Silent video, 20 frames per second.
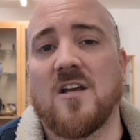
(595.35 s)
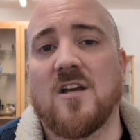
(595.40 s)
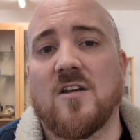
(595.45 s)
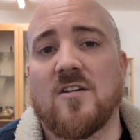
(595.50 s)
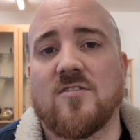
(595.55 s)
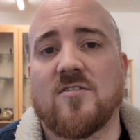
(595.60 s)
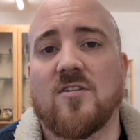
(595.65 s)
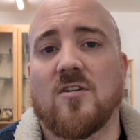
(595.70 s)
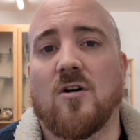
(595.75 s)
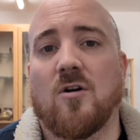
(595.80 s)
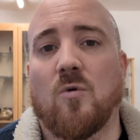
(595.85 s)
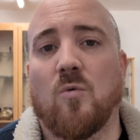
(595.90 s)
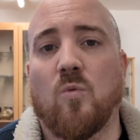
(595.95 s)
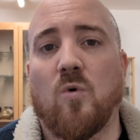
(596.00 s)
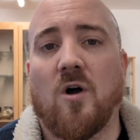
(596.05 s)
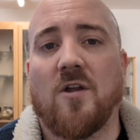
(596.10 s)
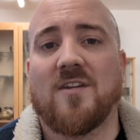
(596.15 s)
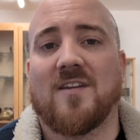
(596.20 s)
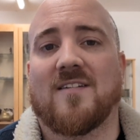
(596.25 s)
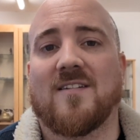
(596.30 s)
So
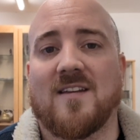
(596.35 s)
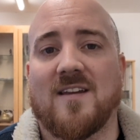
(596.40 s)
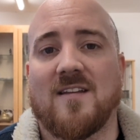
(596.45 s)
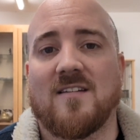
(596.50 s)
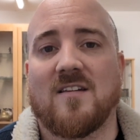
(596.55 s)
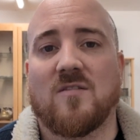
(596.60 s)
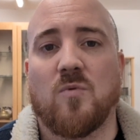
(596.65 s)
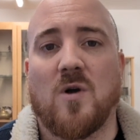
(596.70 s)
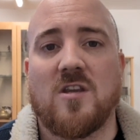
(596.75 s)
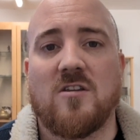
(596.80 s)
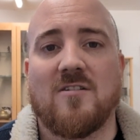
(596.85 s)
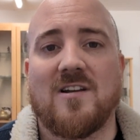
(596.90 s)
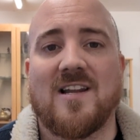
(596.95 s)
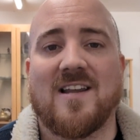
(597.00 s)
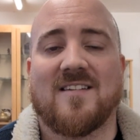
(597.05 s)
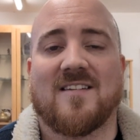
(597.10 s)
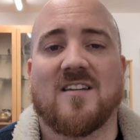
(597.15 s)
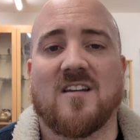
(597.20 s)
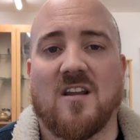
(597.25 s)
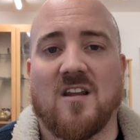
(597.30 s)
what this is when you're
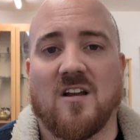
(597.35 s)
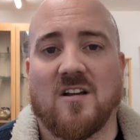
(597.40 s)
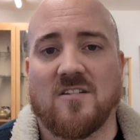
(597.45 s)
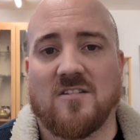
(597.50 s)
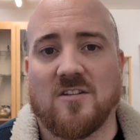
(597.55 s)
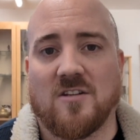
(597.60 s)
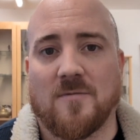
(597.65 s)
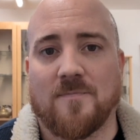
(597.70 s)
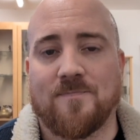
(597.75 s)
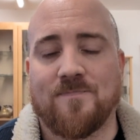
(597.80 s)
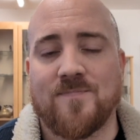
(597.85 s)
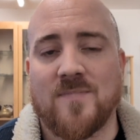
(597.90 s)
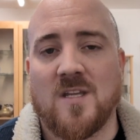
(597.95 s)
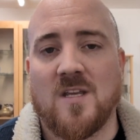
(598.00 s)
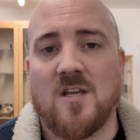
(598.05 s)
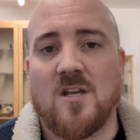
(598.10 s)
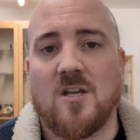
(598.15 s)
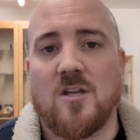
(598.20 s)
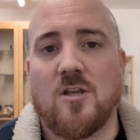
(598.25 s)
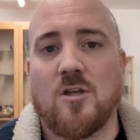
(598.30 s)
listing an item,
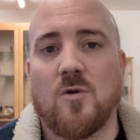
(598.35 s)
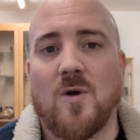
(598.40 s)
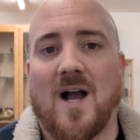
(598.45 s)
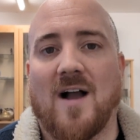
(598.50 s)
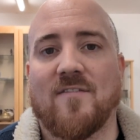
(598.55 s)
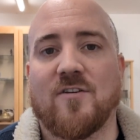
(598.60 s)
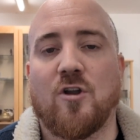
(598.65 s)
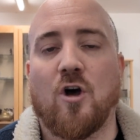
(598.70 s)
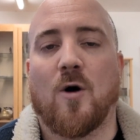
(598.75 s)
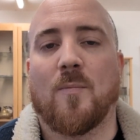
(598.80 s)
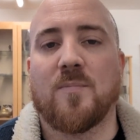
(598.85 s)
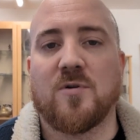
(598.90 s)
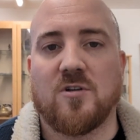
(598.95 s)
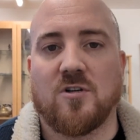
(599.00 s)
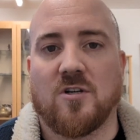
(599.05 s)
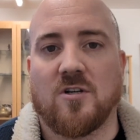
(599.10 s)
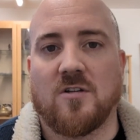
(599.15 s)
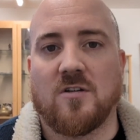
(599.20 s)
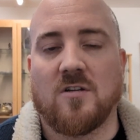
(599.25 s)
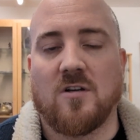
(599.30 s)
you have an
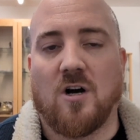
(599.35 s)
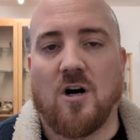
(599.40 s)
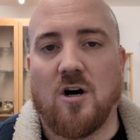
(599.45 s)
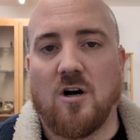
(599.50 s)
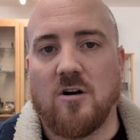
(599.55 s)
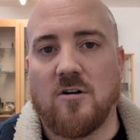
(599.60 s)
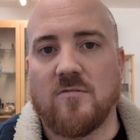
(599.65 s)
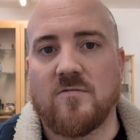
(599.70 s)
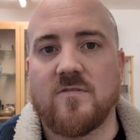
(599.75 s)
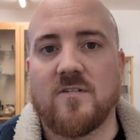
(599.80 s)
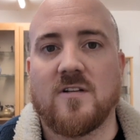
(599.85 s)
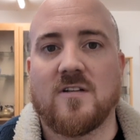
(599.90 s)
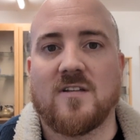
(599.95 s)
option of